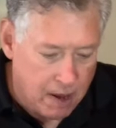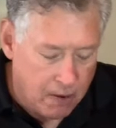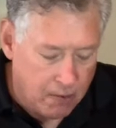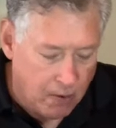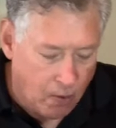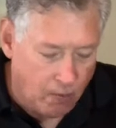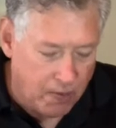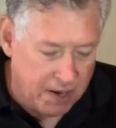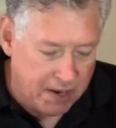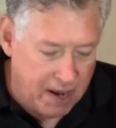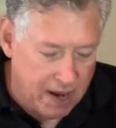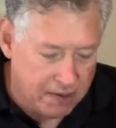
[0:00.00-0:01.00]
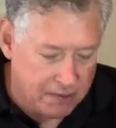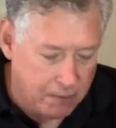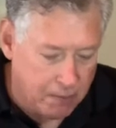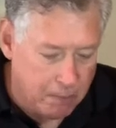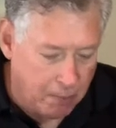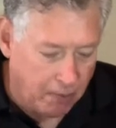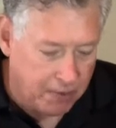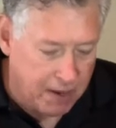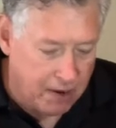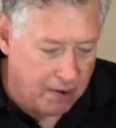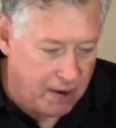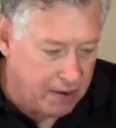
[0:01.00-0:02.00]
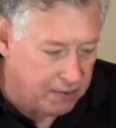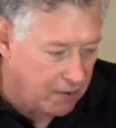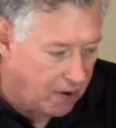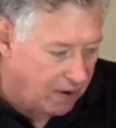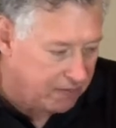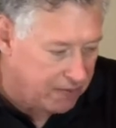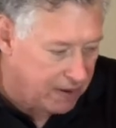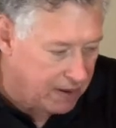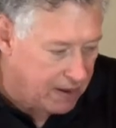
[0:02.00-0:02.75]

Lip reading: We hold the decanter, we pull the aerator off,